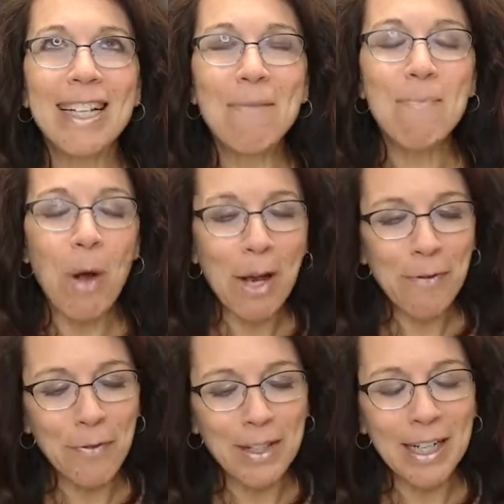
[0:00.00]

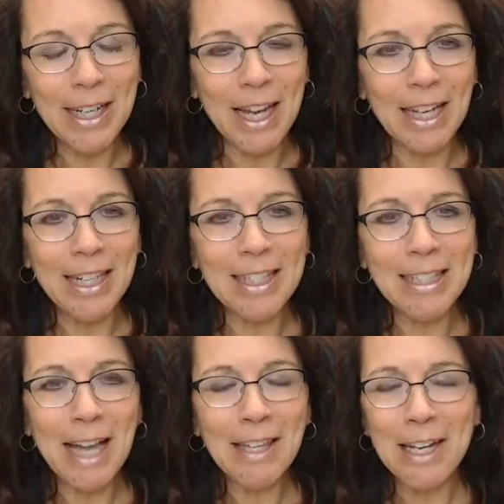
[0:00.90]
Mindful eating, it's
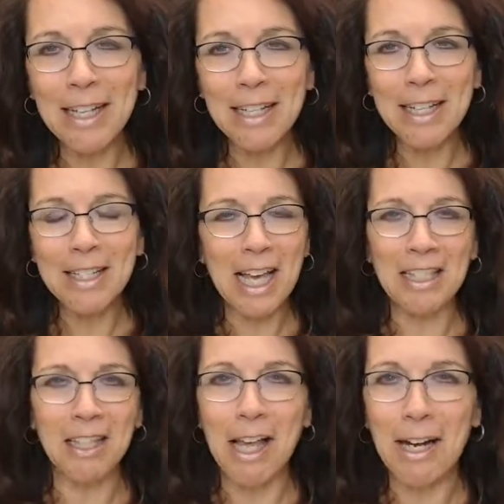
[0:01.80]
not that it
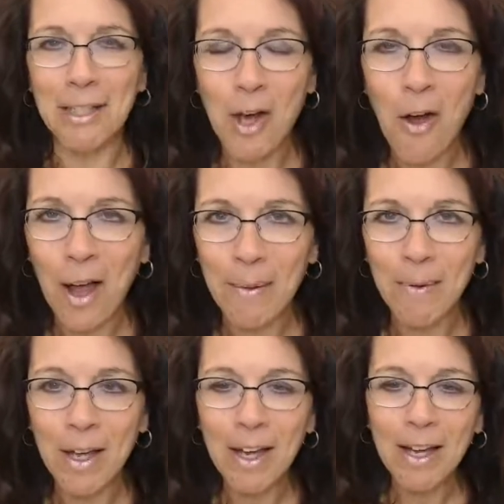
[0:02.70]
takes a lot of
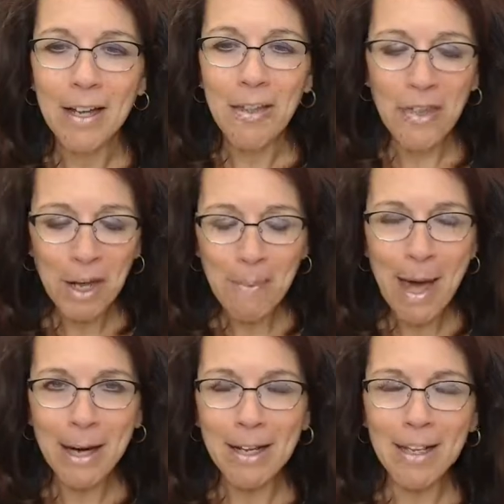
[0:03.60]
time. Think
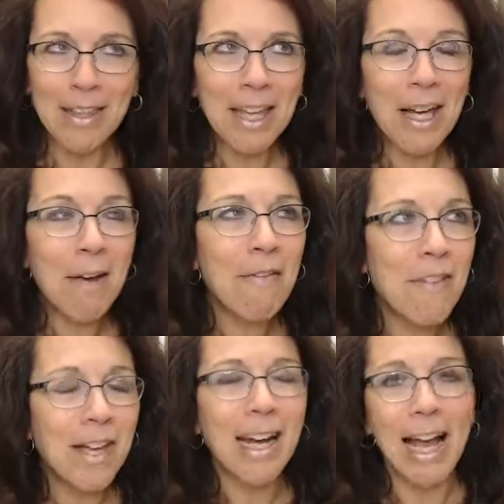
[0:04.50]
of
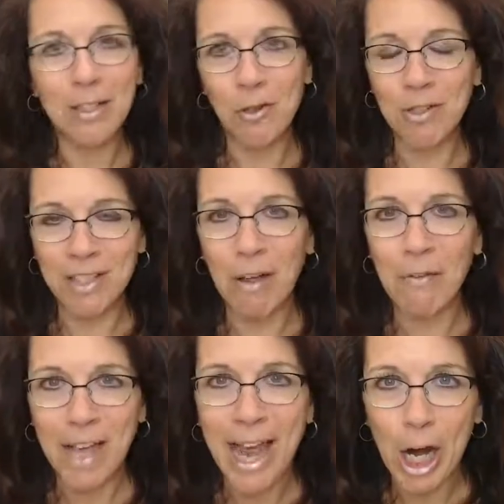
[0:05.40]
it as your
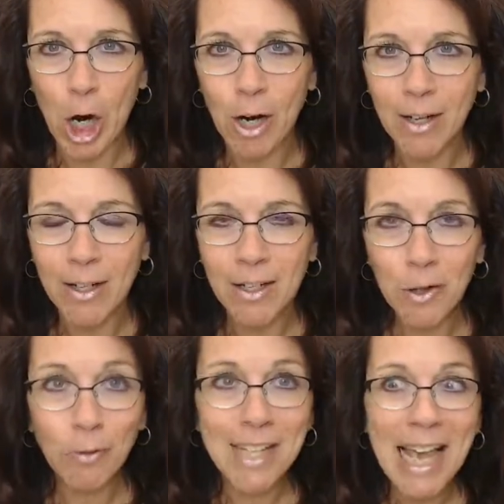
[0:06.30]
self-care.
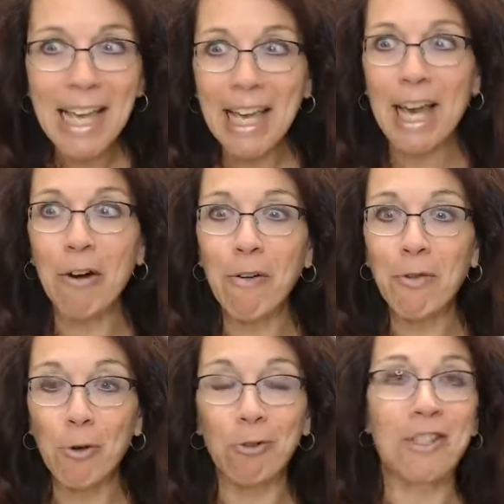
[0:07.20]
You taking care of
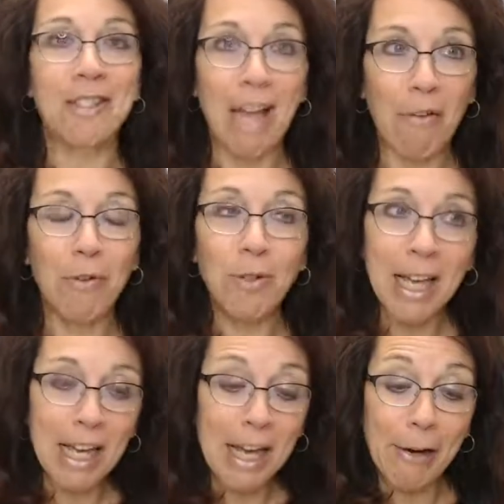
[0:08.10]
yourself. You
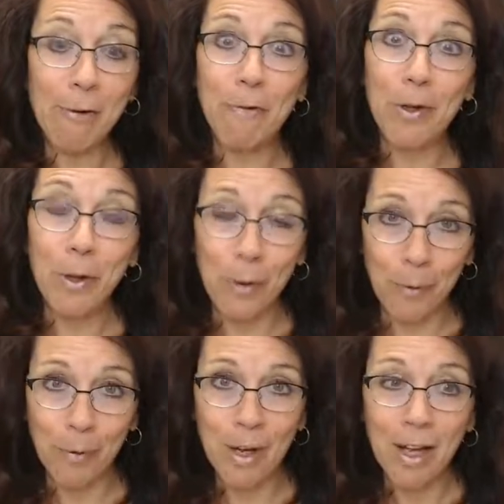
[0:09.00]
taking care of
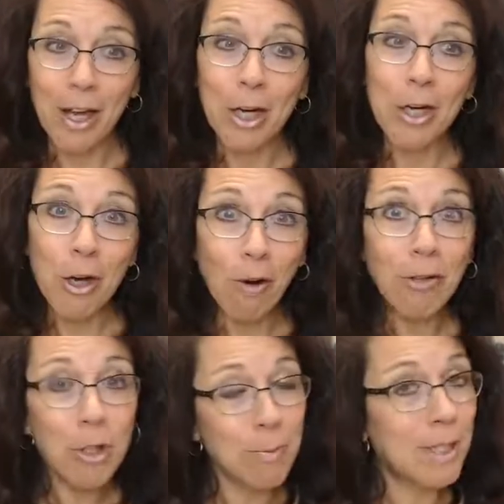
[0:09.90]
you.
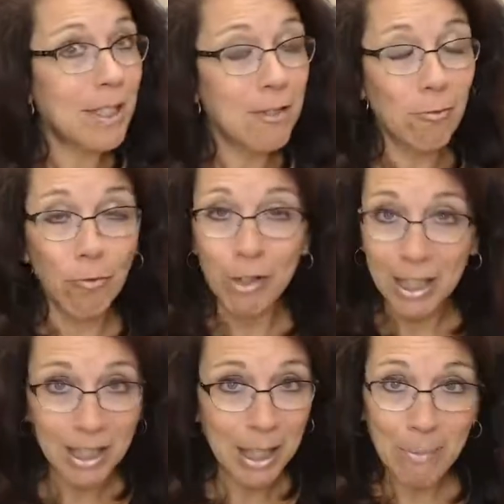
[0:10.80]
Nourishment is
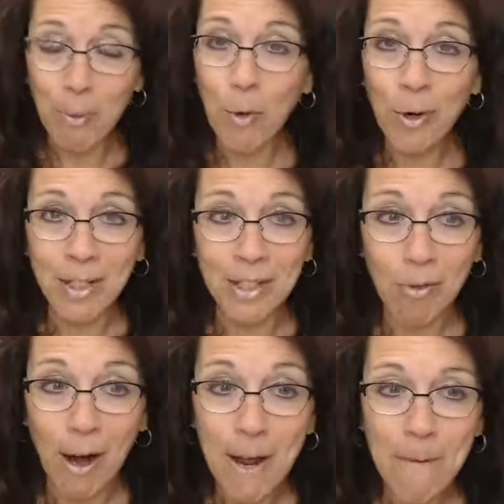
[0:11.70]
really important,
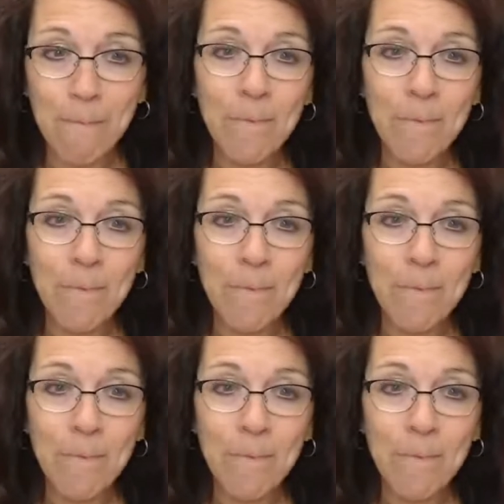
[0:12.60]
right?